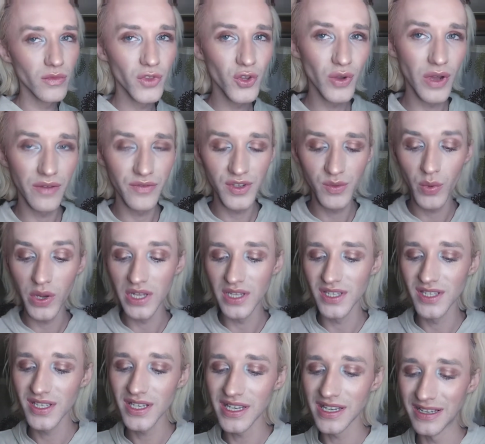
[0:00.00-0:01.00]
You'll have to wait and
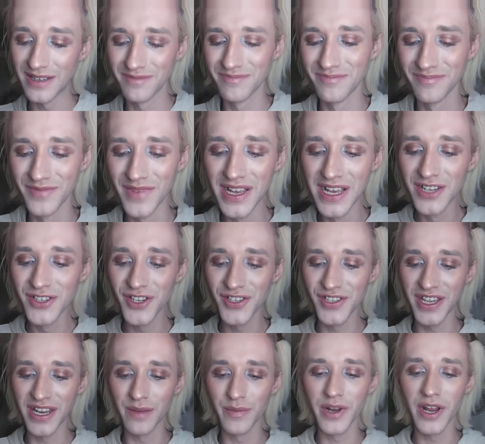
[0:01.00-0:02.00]
see. Just
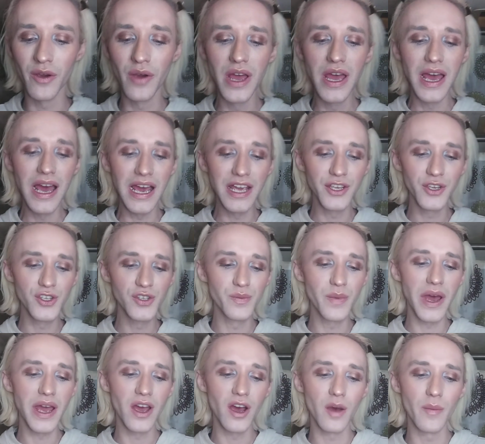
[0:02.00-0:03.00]
kidding, but no. I used my,